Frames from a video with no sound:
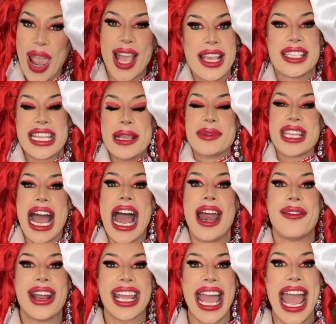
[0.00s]
Team
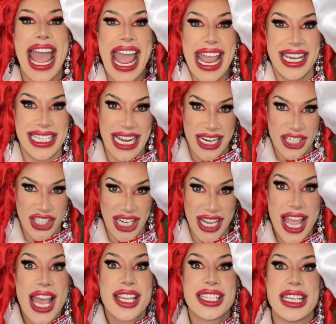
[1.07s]
Sahira get hate, actually.
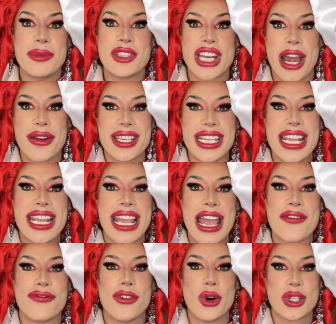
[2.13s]
Team Charity
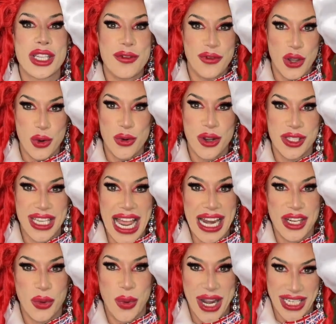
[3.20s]
get 40 funerals
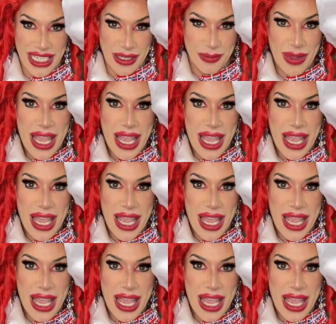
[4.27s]
and a wedding.